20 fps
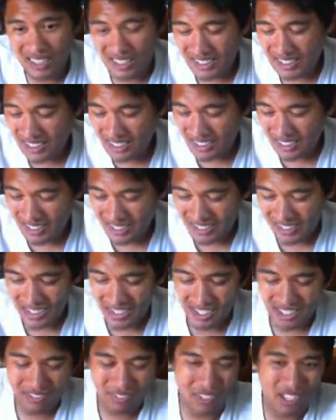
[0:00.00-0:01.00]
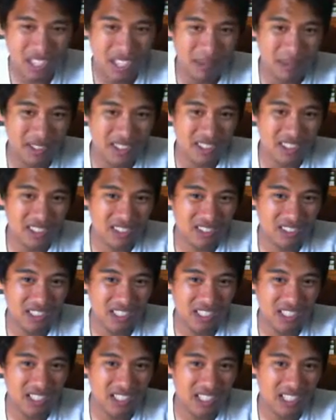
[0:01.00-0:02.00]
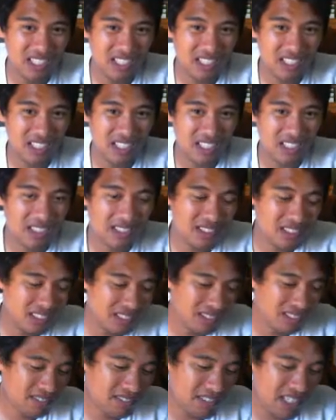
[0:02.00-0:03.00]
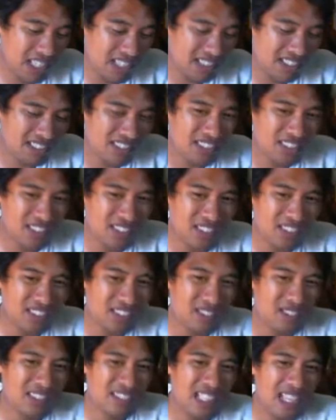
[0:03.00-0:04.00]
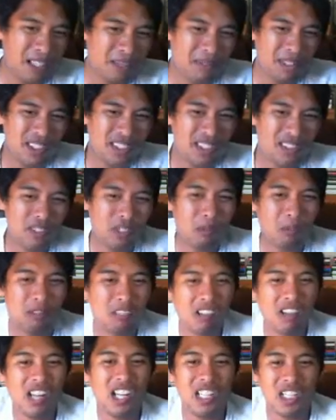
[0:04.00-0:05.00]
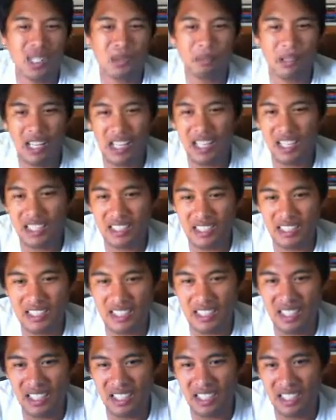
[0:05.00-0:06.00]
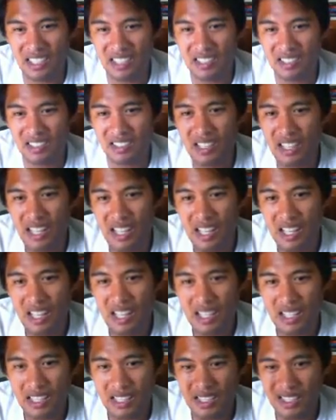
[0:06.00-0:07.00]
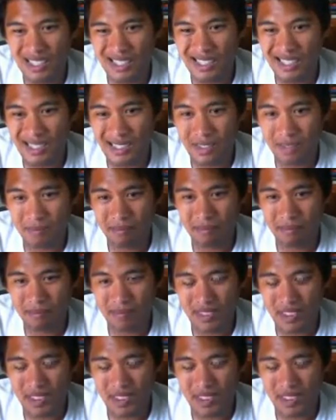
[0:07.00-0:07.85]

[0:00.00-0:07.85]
it's hard to say if Camus is really like. I don't know if he's that much of a prospect. You know, um,